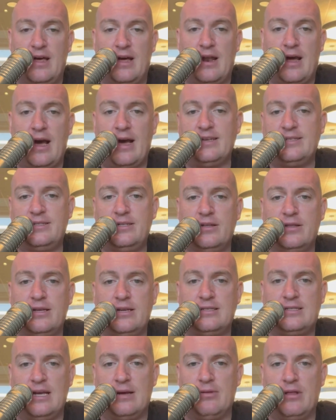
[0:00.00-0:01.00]
I still think
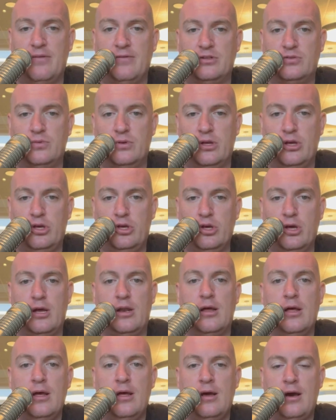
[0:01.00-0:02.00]
Sam Levitt's really good.
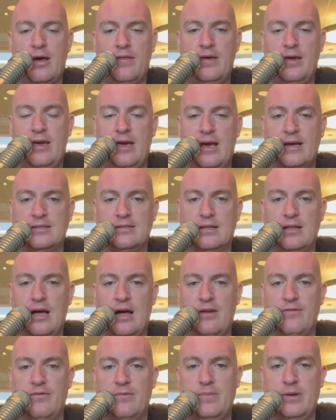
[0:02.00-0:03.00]
I think he has a lot of
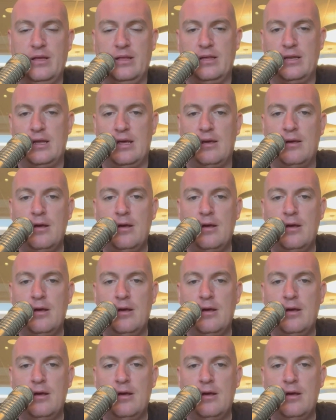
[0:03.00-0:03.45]
ability.